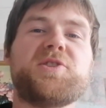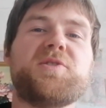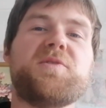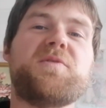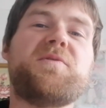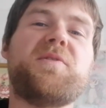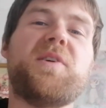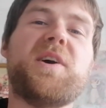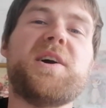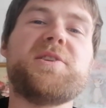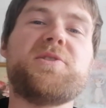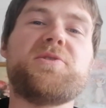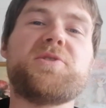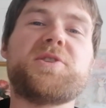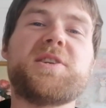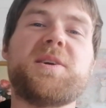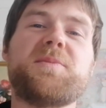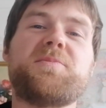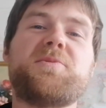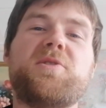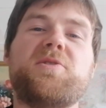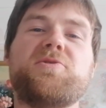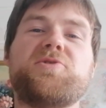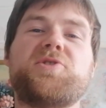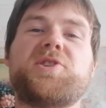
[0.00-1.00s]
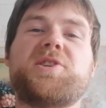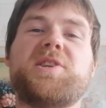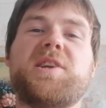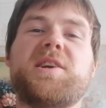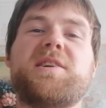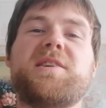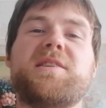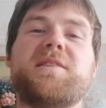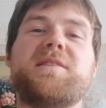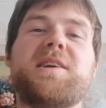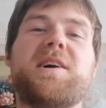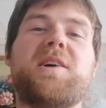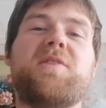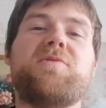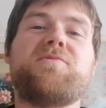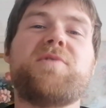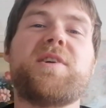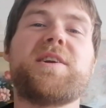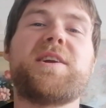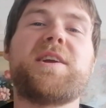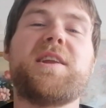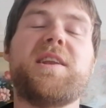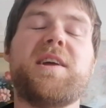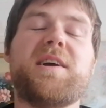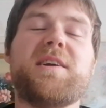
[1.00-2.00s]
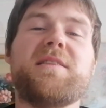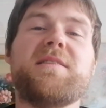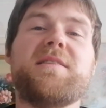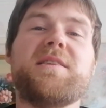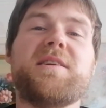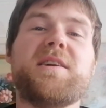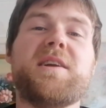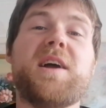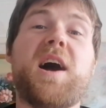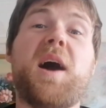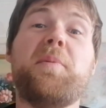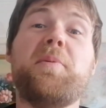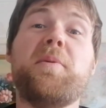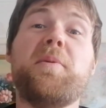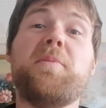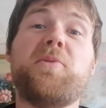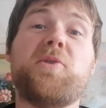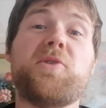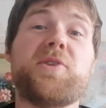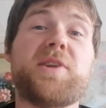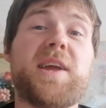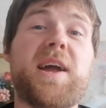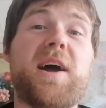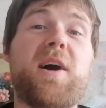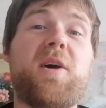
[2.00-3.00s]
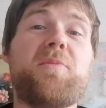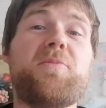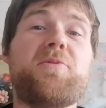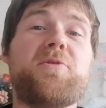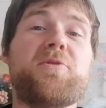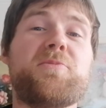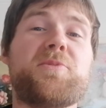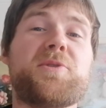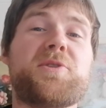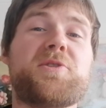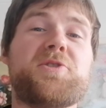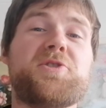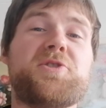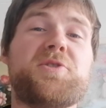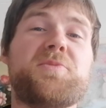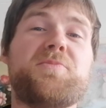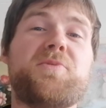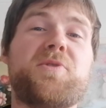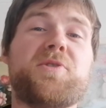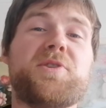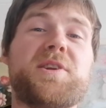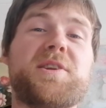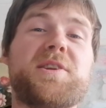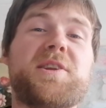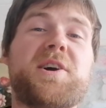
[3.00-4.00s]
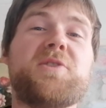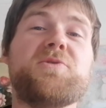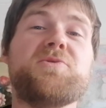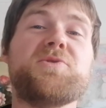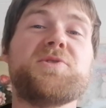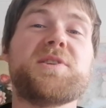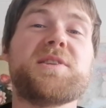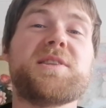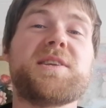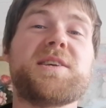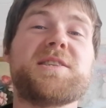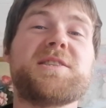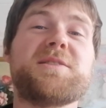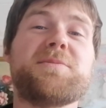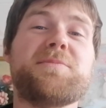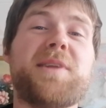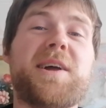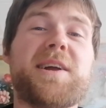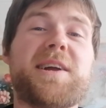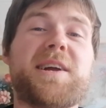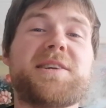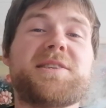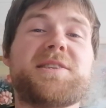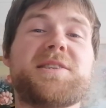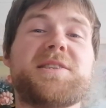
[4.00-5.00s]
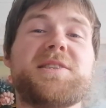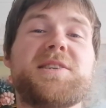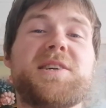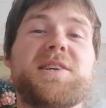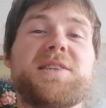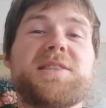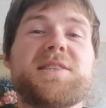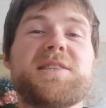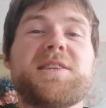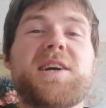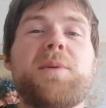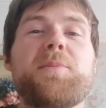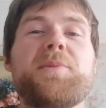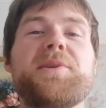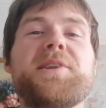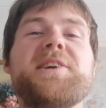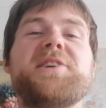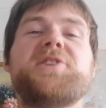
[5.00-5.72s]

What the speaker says: You find you subconsciously can down-regulate the upper body output because your body knows that there's some leg exercises coming.